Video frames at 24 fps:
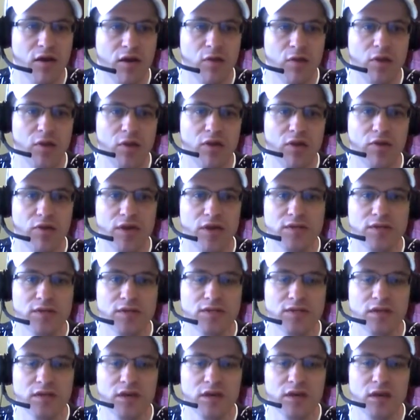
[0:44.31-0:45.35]
But
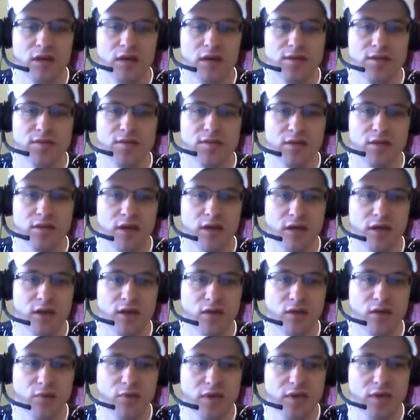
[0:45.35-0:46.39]
anyways,
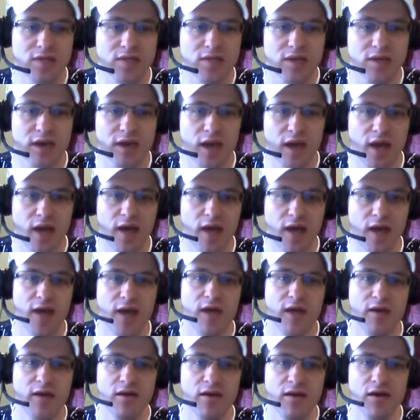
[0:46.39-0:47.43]
yesterday the picks I
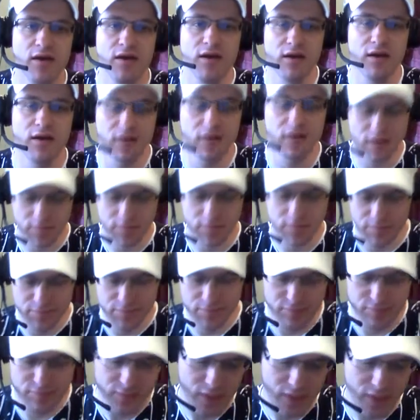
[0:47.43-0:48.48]
had, I
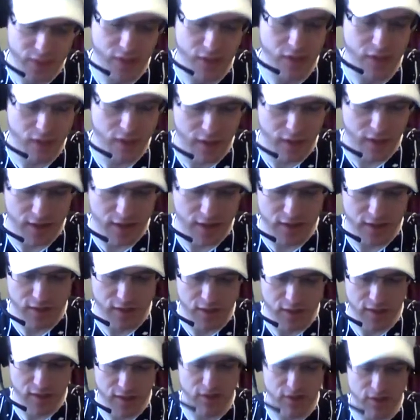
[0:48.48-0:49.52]

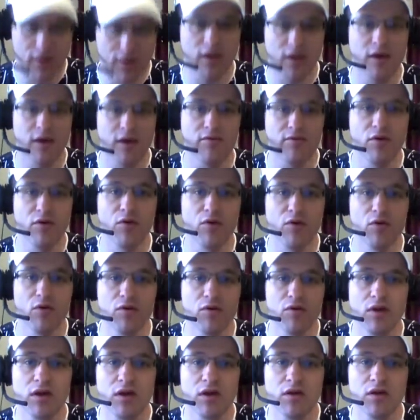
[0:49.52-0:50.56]
didn't have a whole
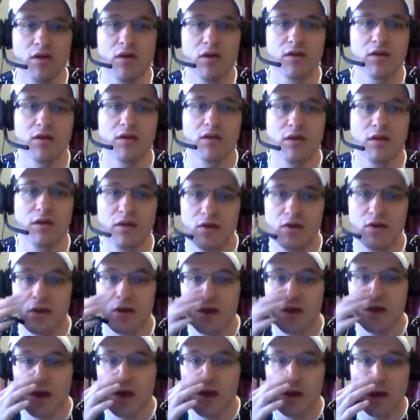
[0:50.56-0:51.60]
lot of luck there.
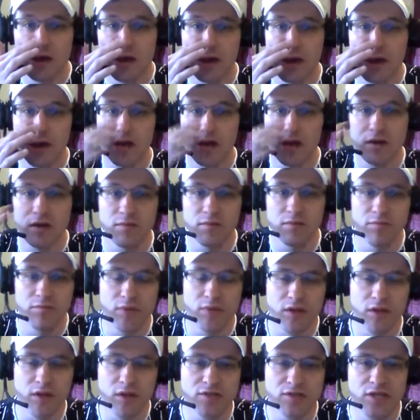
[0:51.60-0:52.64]

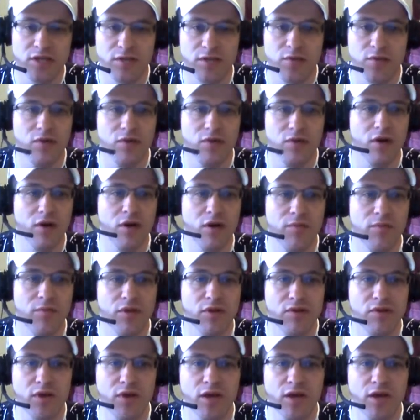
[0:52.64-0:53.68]
But Jacob deGrom did
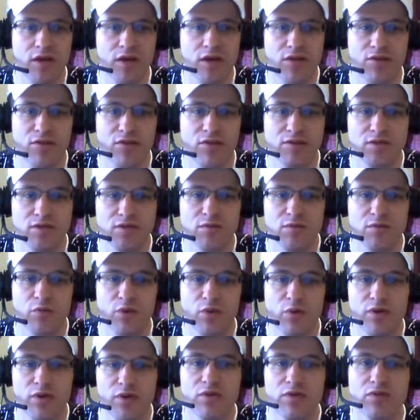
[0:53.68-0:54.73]
okay at
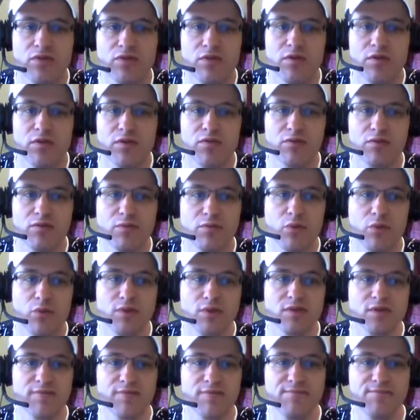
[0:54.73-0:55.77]
13.33
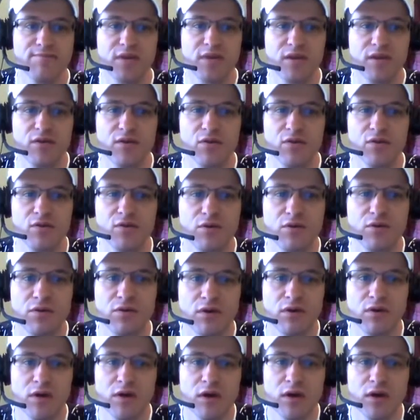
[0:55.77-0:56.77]
points on FanDuel.